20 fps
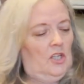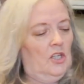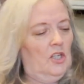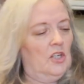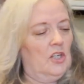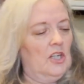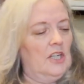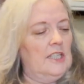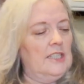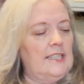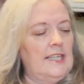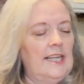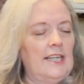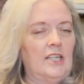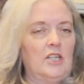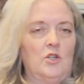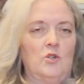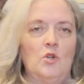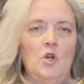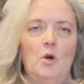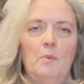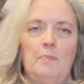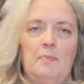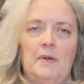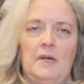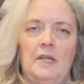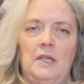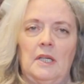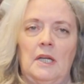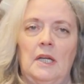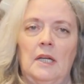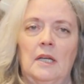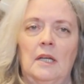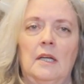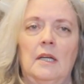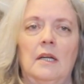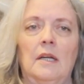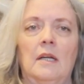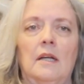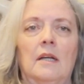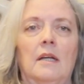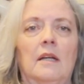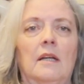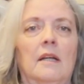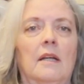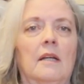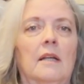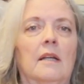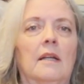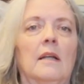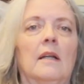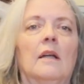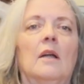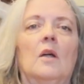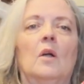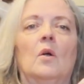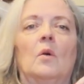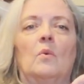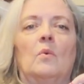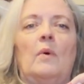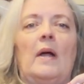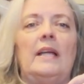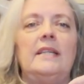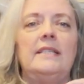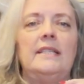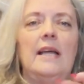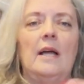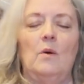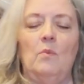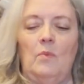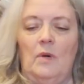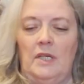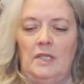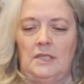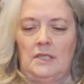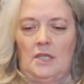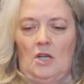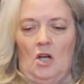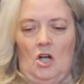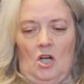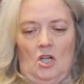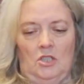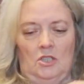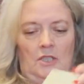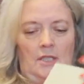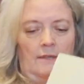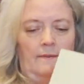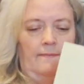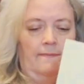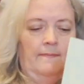You're going to take your notebook, write down what it's called.